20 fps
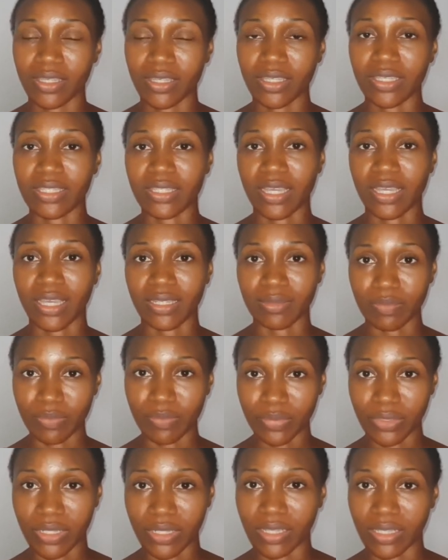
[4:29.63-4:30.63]
it can
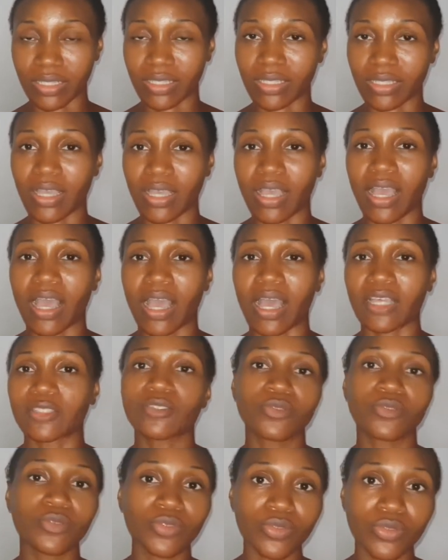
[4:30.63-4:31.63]
be like,
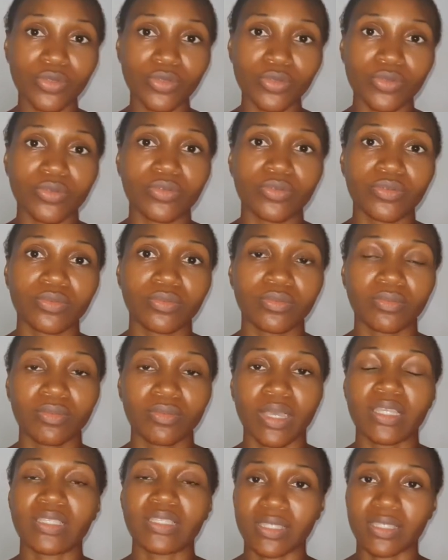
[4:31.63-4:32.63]
as opposed to
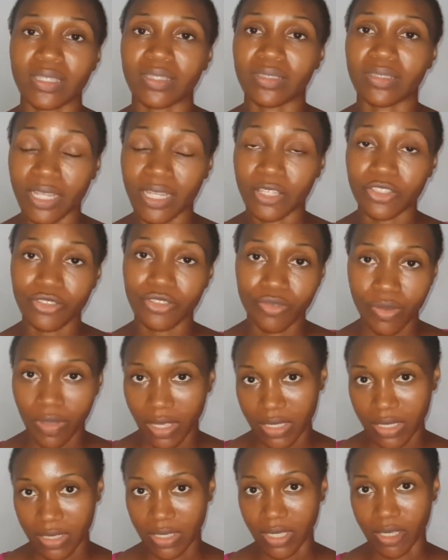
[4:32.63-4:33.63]
as natural
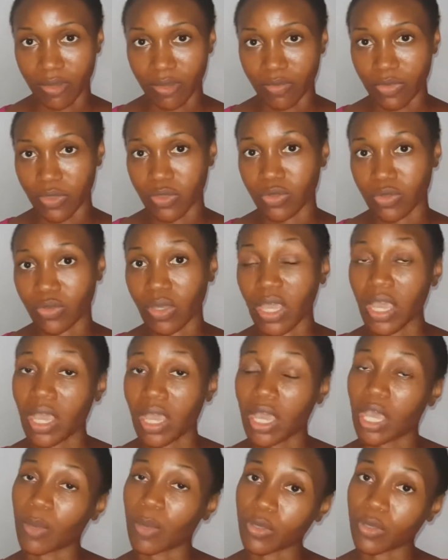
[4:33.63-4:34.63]
as it can be. So
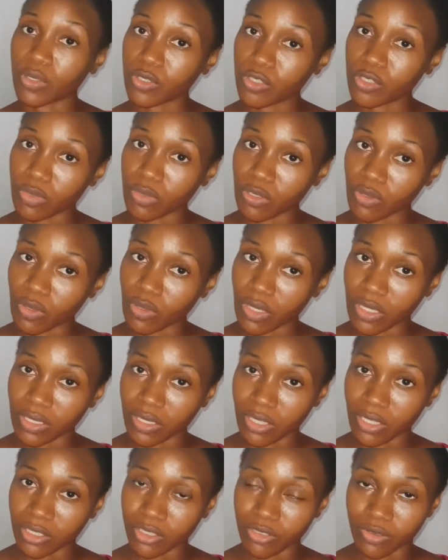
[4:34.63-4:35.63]
I'm going to be going
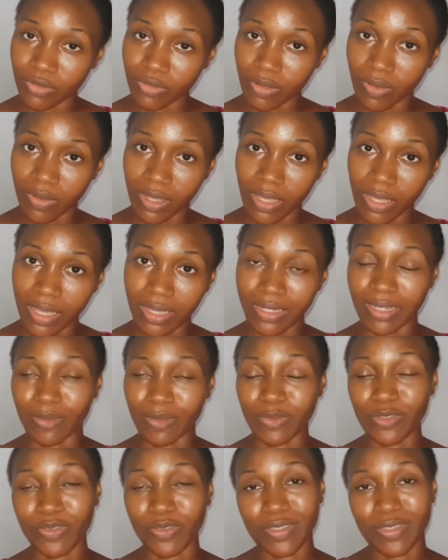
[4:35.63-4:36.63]
natural and
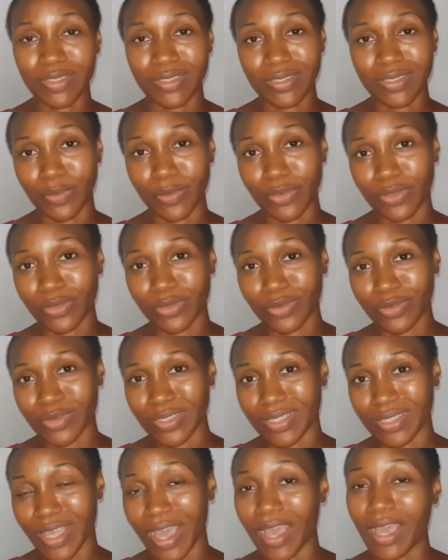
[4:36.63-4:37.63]
I'm sorry to disappoint
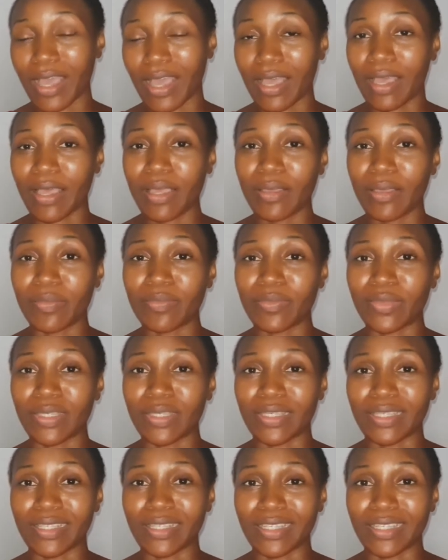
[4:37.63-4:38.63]
those that
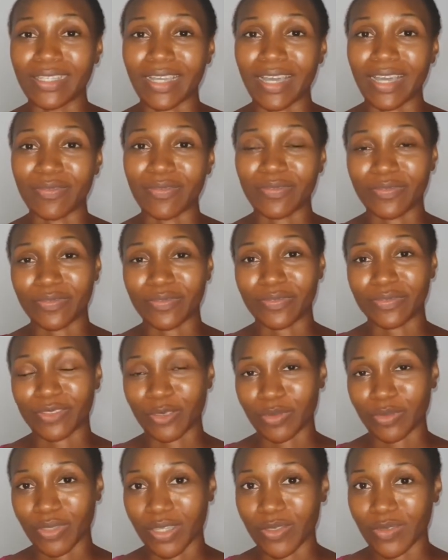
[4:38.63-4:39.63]
may have
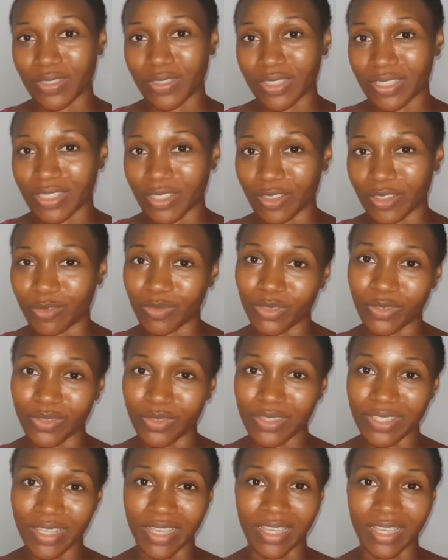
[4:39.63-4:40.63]
subscribed to this channel
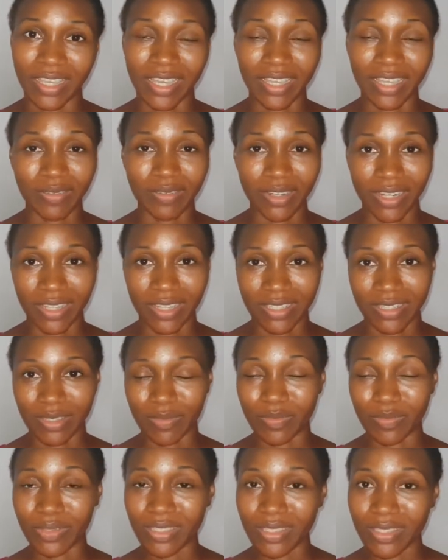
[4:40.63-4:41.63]
because I had relaxed
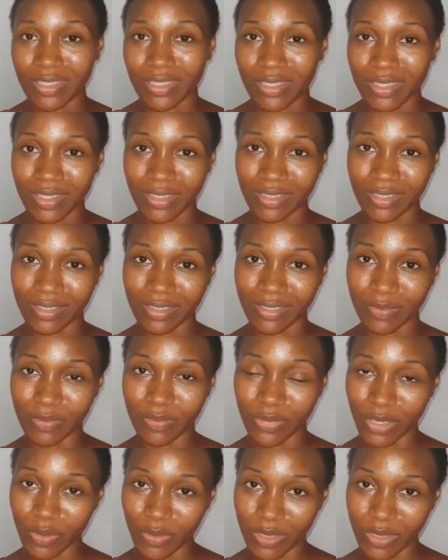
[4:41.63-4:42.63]
it. Please
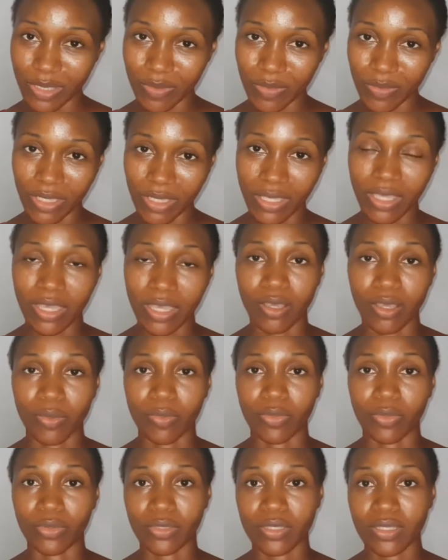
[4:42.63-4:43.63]
bear with me,
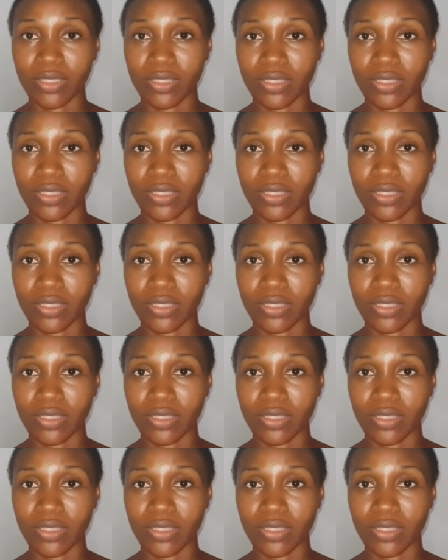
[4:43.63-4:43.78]
but